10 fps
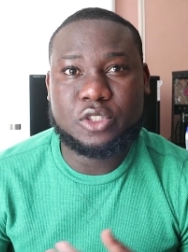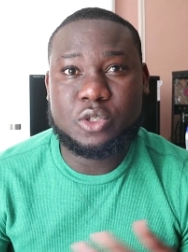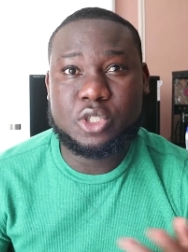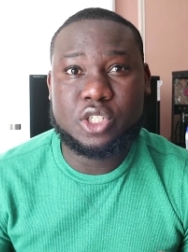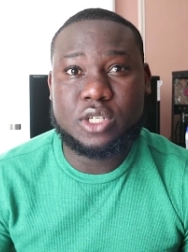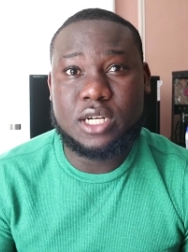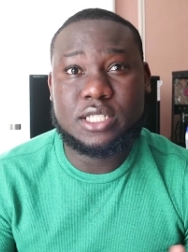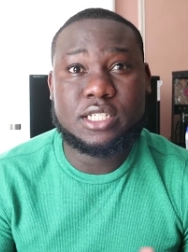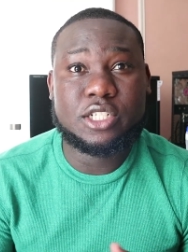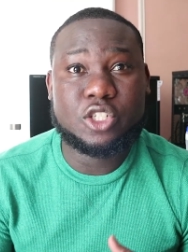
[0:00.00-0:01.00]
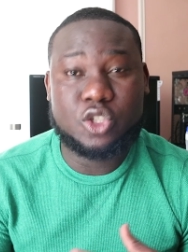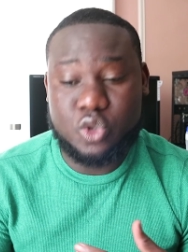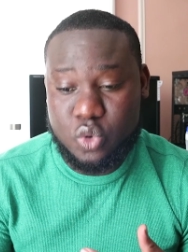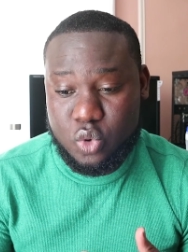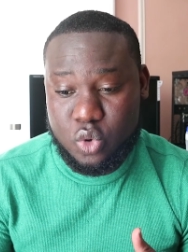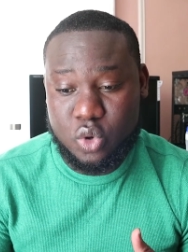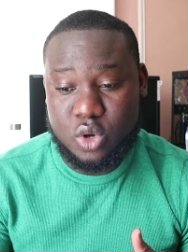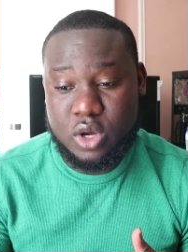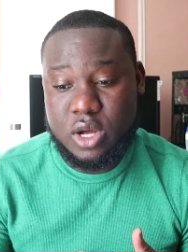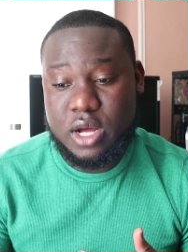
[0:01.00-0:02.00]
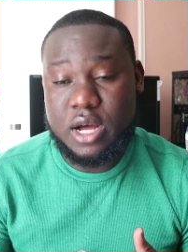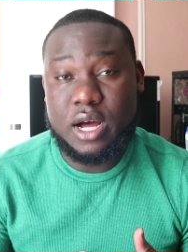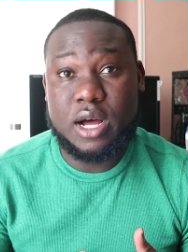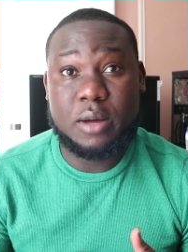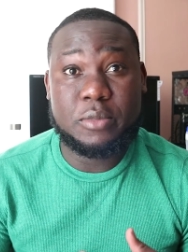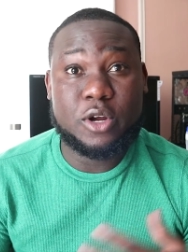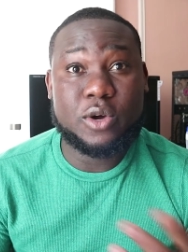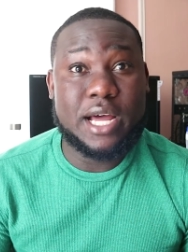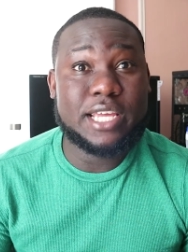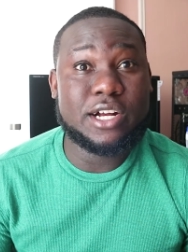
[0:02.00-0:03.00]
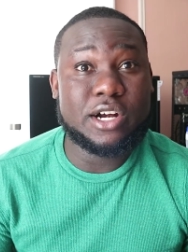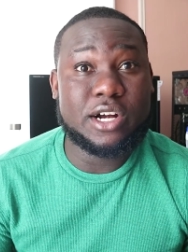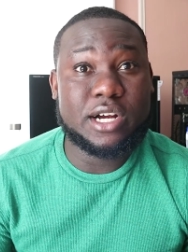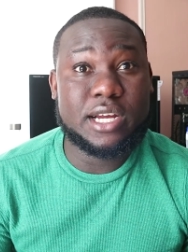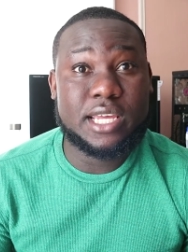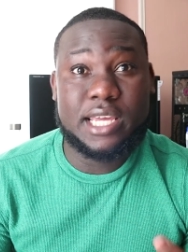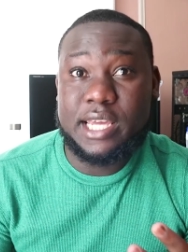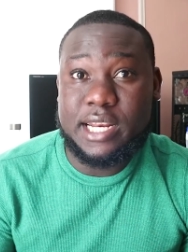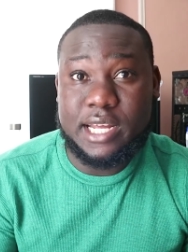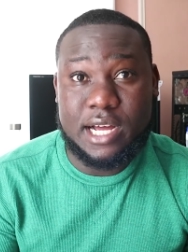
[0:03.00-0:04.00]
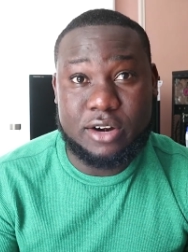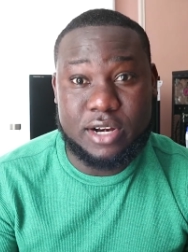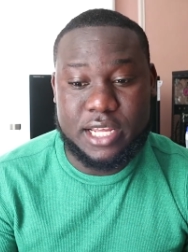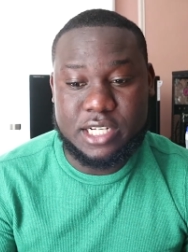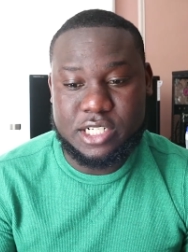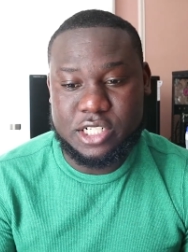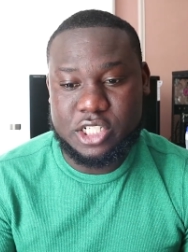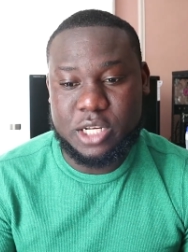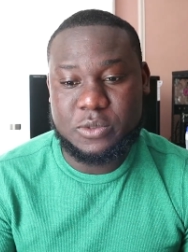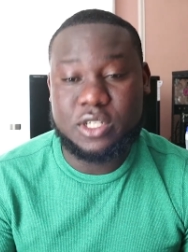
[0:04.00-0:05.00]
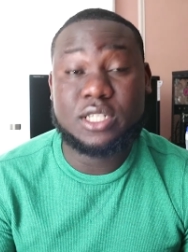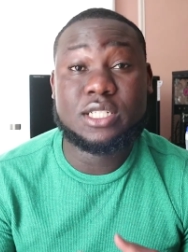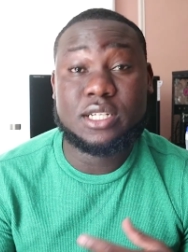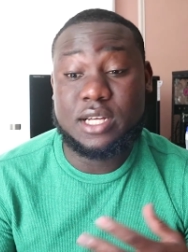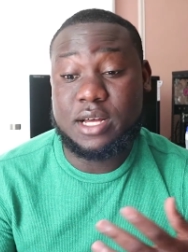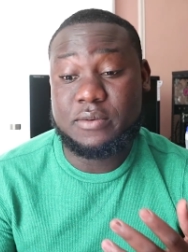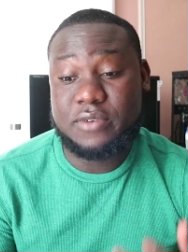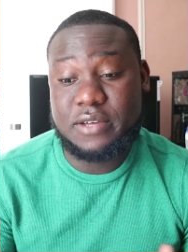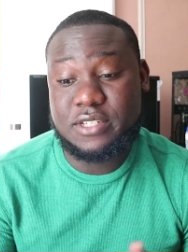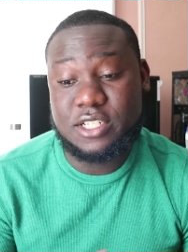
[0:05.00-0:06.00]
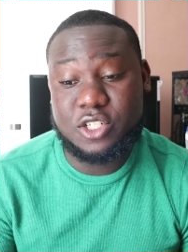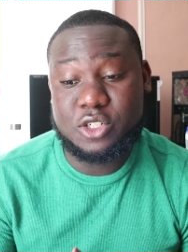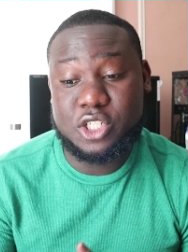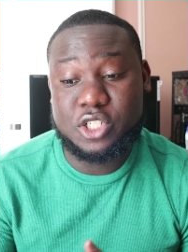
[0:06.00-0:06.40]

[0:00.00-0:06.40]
you should continue to do now that you're in a relationship. So it's 5 things you